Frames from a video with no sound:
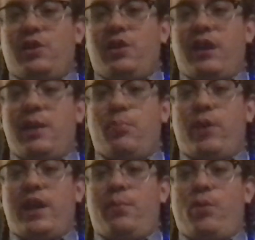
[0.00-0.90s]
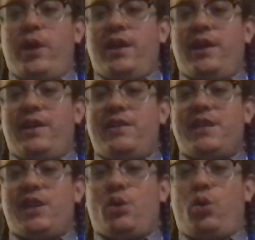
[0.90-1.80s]
A breakpoint is
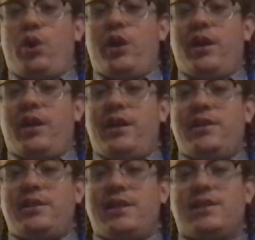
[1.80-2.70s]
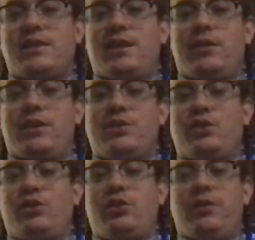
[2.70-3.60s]
a quantity discount. It's
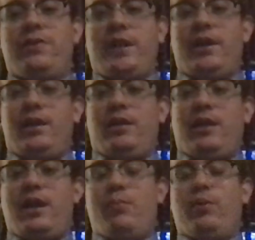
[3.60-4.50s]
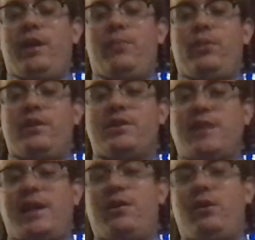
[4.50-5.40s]
a good thing. A breakpoint
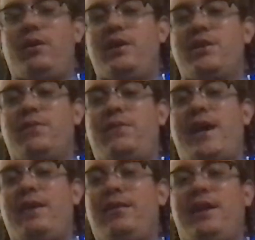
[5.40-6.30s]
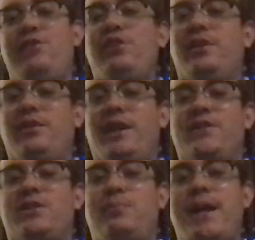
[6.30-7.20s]
sale is a violation.
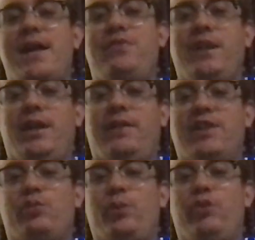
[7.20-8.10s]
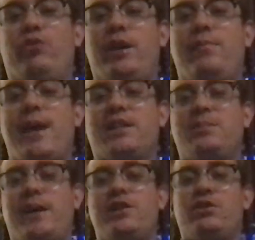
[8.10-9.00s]
It's a bad thing. That's when we try and
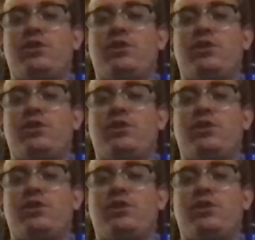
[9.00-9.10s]
maximize our